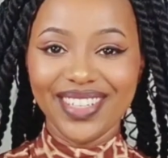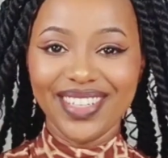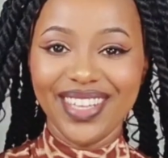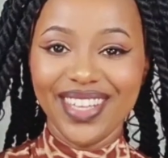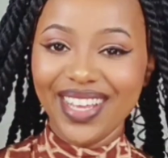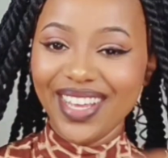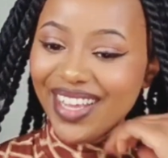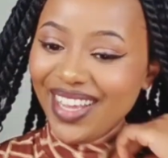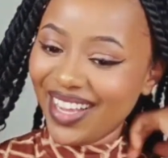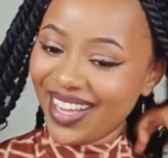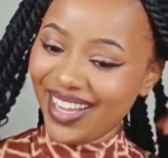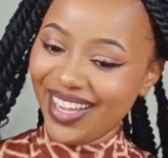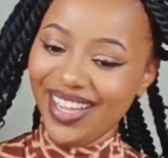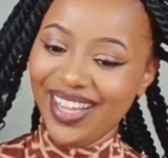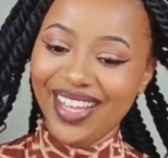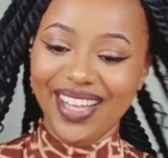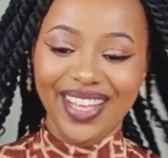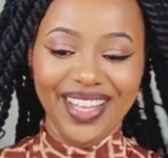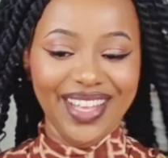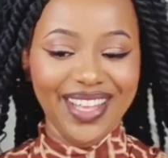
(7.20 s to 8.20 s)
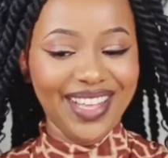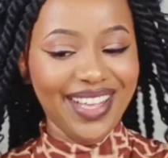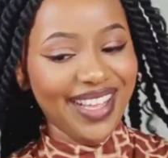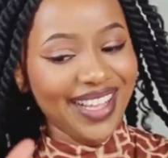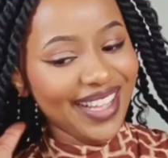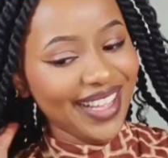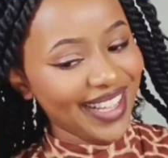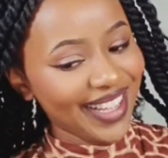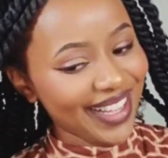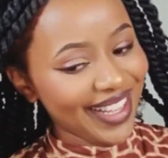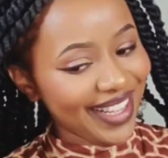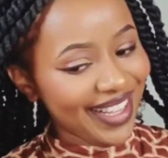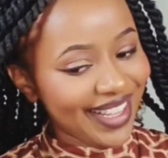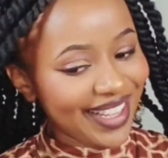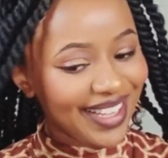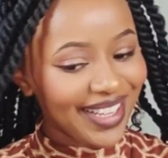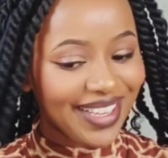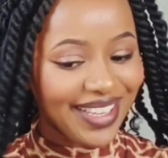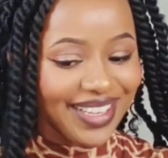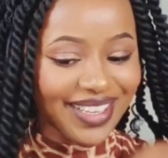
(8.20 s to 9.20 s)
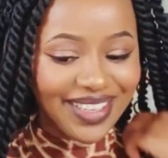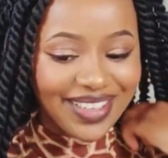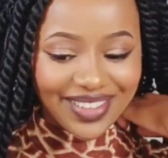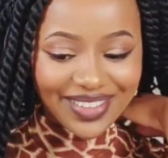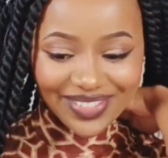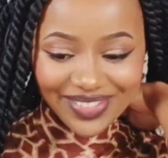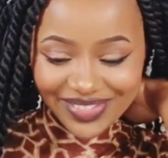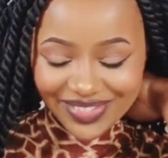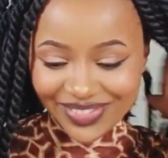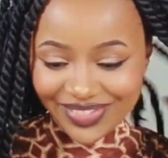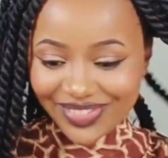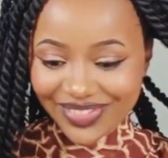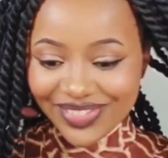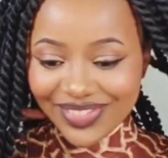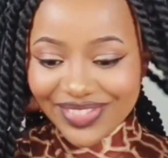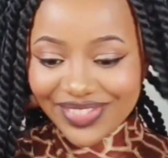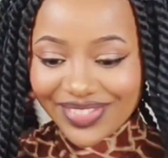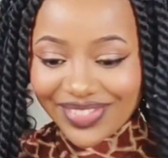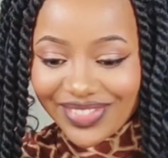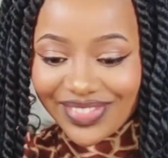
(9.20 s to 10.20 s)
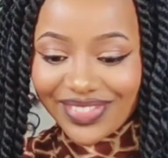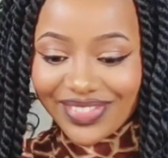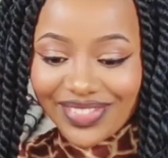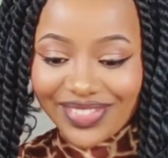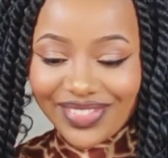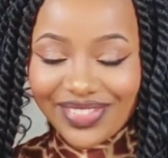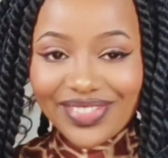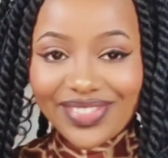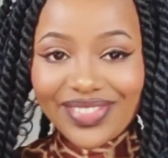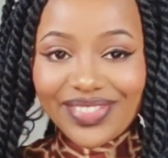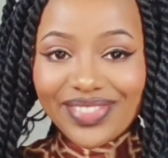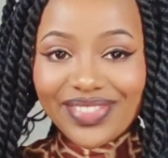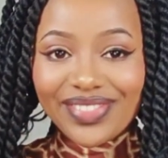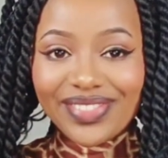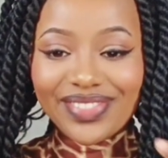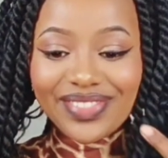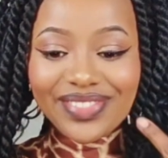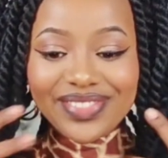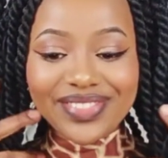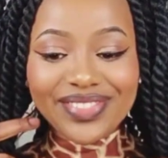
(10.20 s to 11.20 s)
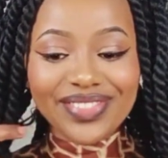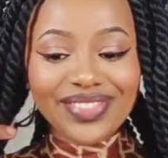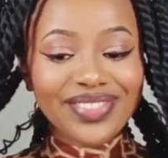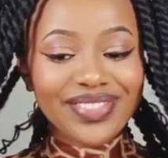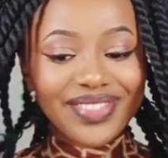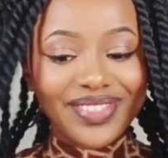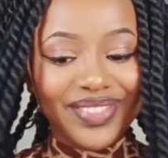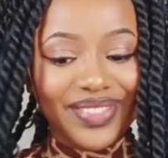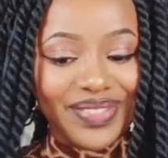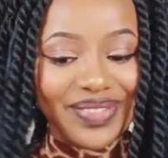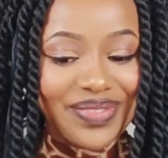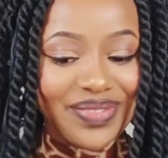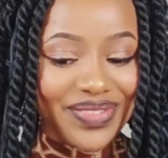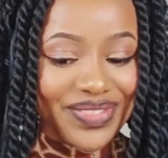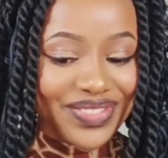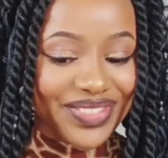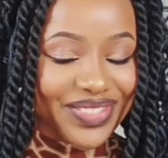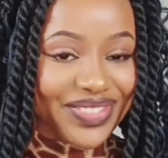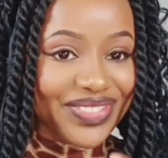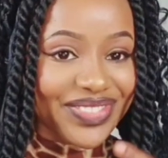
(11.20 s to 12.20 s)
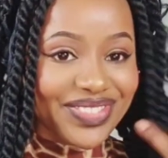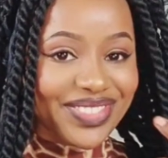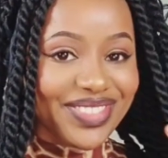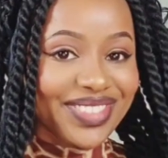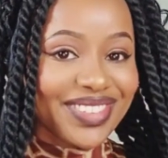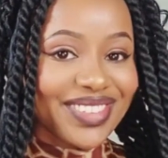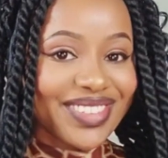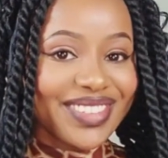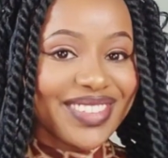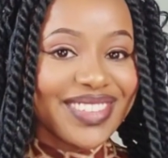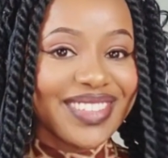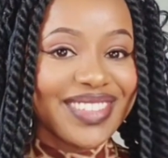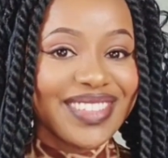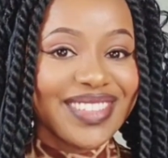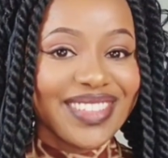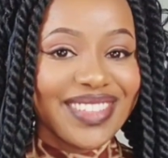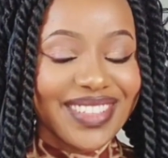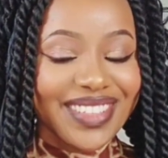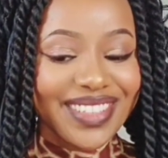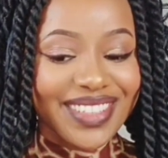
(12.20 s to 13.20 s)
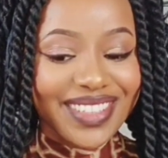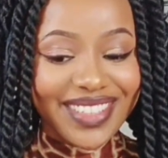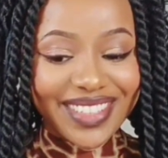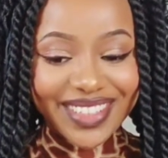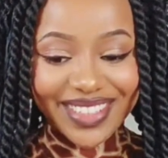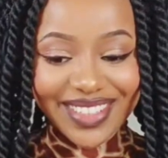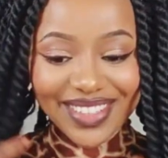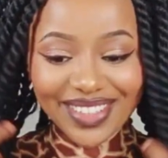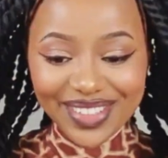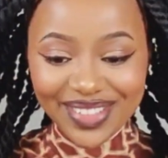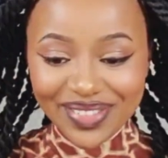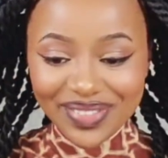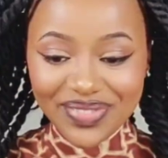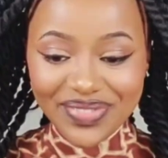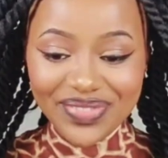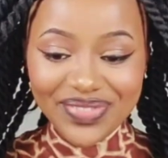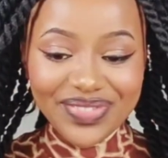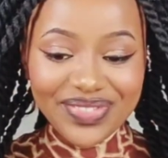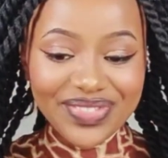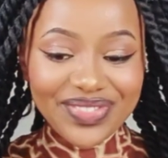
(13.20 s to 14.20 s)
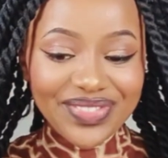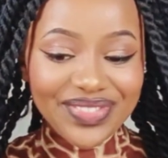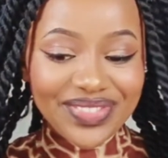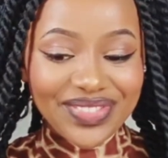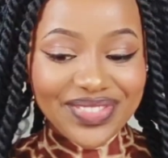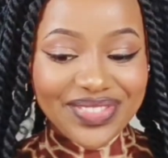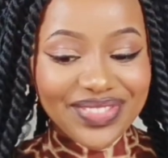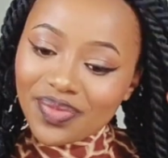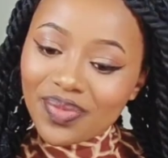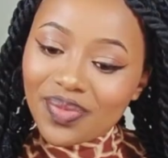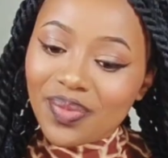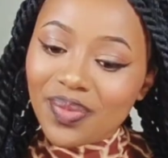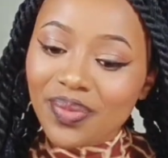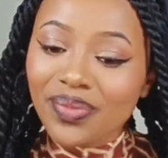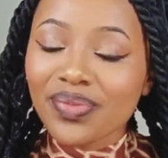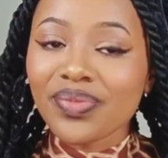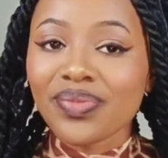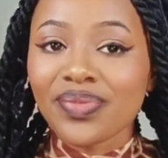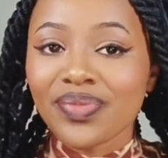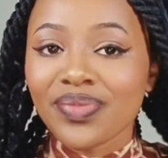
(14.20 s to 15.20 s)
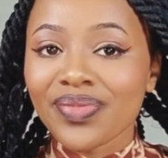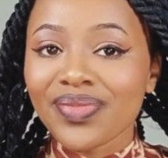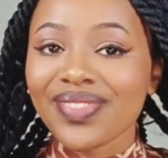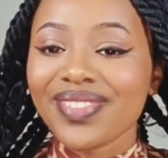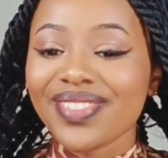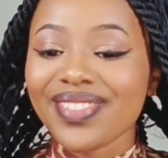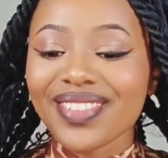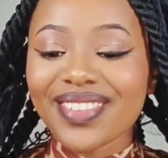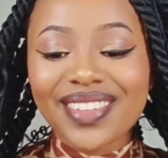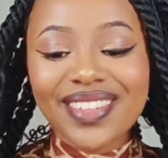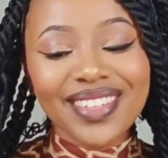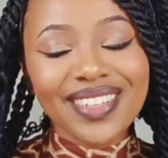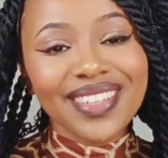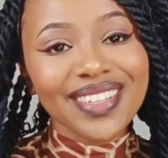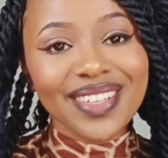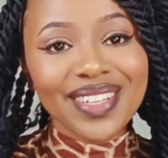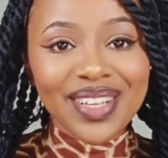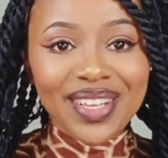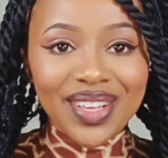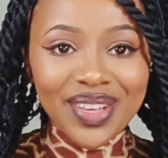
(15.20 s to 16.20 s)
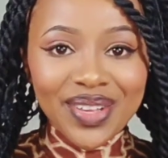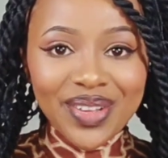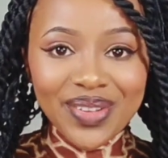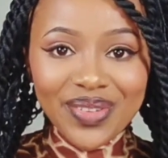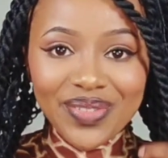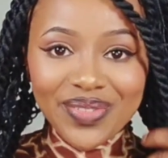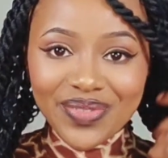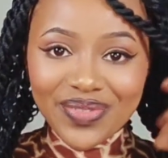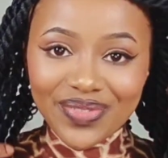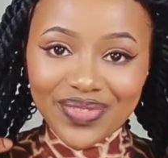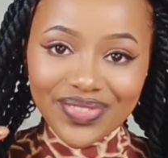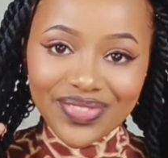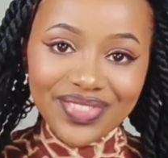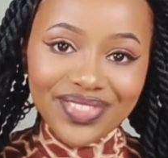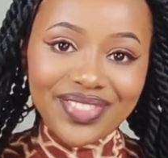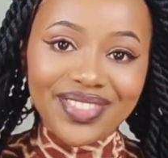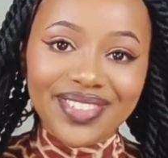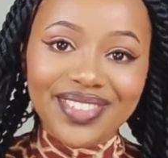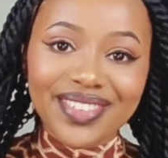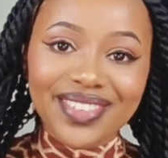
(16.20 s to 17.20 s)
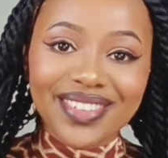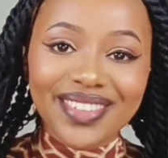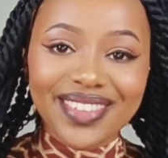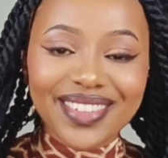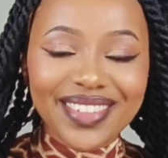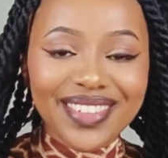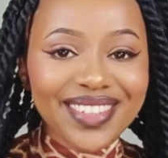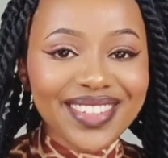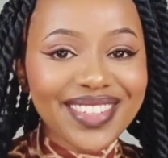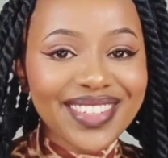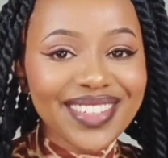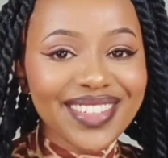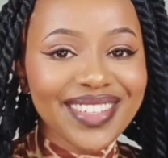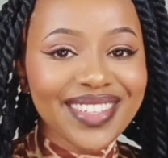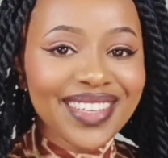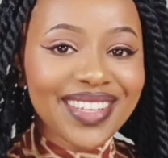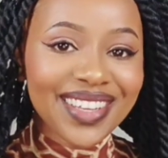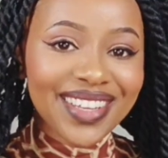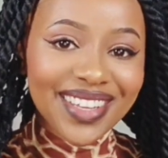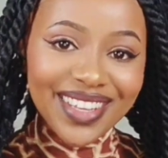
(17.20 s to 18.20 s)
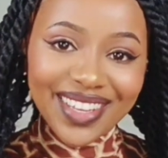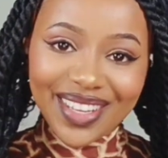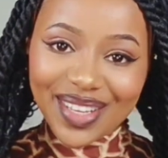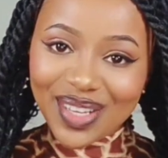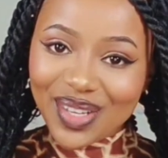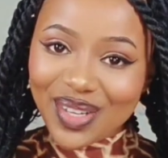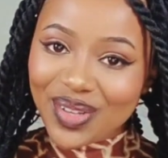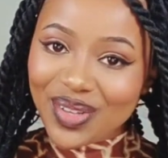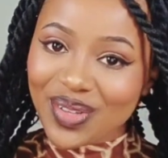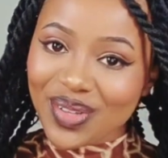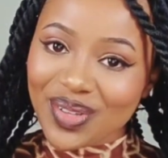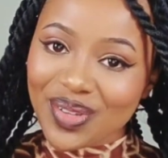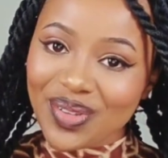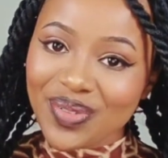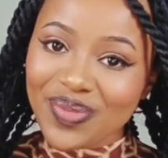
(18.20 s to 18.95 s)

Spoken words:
something new that I never did before, and this time around I decided to try something new that I never did, twist a special very long up to my